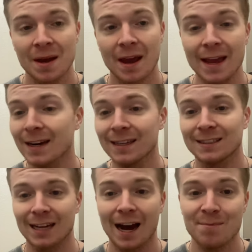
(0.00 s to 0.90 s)
in his
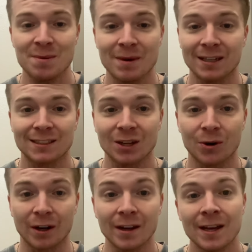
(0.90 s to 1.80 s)
time in
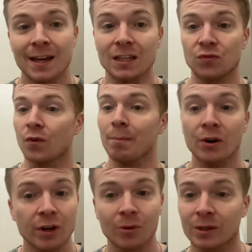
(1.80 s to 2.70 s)
Minnesota. He's
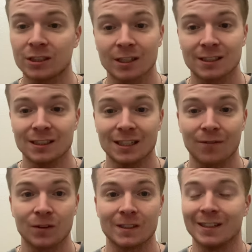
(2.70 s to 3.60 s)
familiar with Justin
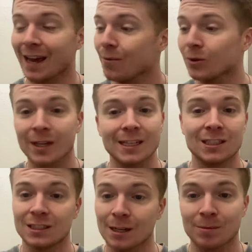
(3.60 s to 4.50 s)
Jefferson. That
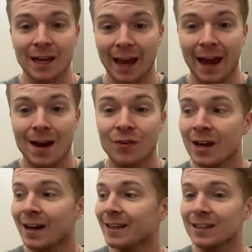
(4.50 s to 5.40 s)
relationship they have,
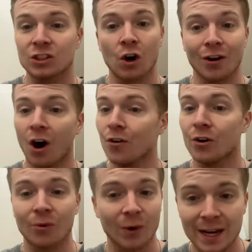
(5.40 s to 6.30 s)
I think it's gone
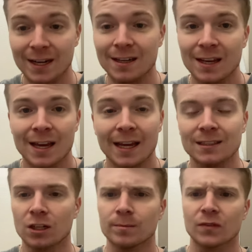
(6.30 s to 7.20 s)
underrated
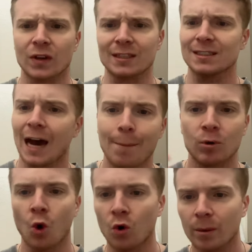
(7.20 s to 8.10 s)
in terms of like
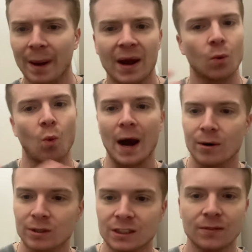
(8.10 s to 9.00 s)
top quarterback
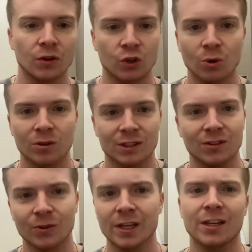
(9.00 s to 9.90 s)
wide receiver duos in
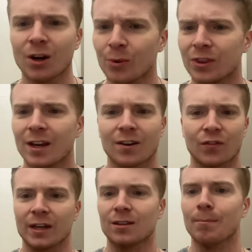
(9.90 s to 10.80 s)
the league. You know, we think
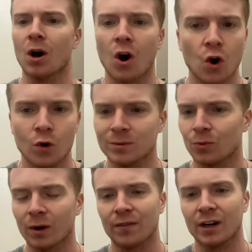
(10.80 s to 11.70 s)
of like the Mahomes
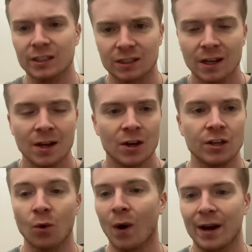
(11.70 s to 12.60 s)
and whatever his,
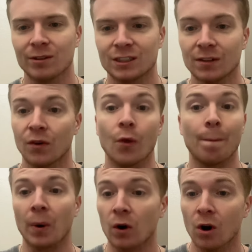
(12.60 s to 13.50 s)
you know, wide receiver, the
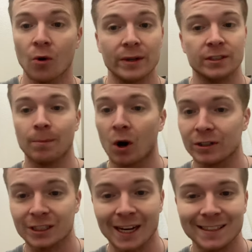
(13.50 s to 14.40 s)
Burrow and
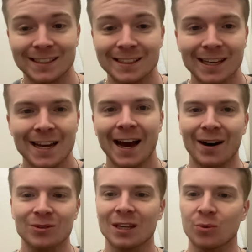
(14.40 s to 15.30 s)
Jamar Chase's. I
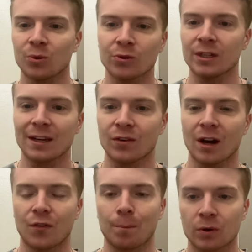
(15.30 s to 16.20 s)
don't think we really give
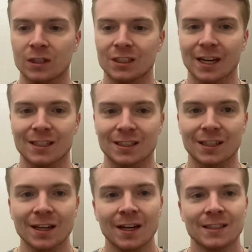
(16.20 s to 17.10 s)
enough
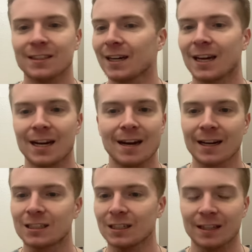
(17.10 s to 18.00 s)
appreciation to that
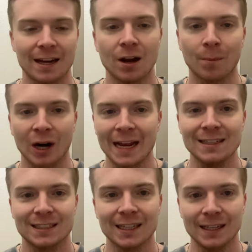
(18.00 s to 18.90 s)
connection that number
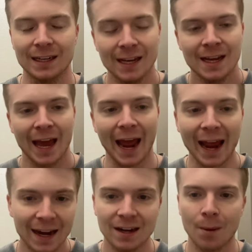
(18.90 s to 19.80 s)
18
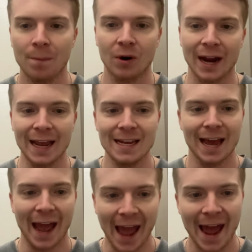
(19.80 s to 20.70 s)
and number
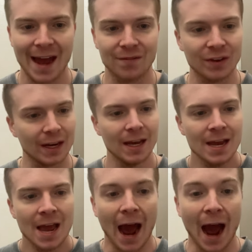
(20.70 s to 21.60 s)
8 have. And
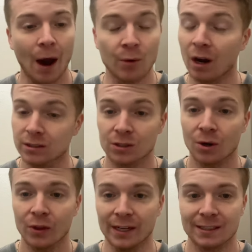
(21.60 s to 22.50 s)
we also
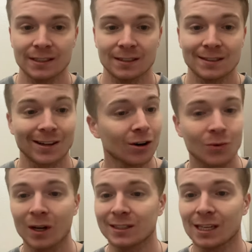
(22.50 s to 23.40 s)
know this. Kirk
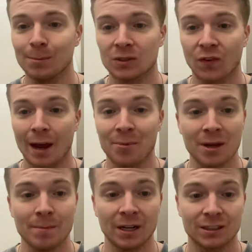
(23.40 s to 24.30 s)
wants to keep his family
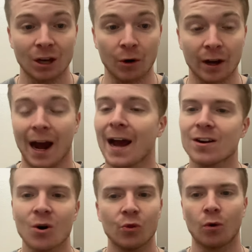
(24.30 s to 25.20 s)
in Minnesota. I
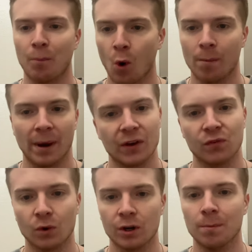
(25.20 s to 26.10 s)
know the report Mike
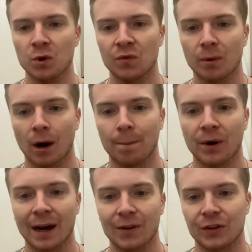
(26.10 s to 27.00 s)
Florio
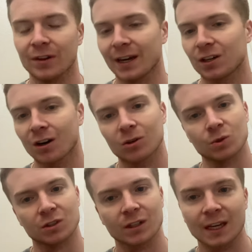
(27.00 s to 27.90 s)
put out there that Kirk
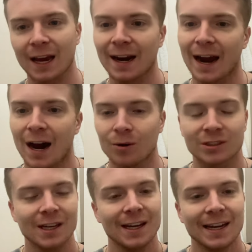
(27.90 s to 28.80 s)
was looking at a
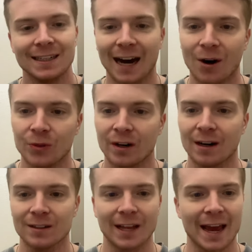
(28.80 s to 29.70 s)
house down there
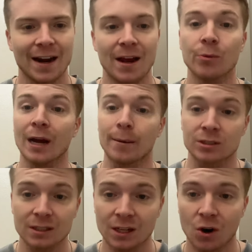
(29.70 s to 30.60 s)
in Atlanta, and we
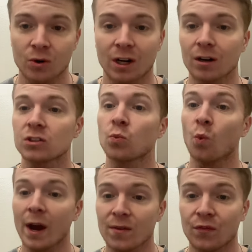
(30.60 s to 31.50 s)
obviously know Kirk's
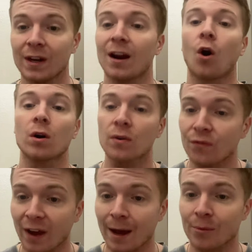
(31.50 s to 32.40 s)
wife and her
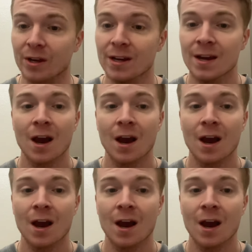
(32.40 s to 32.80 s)
family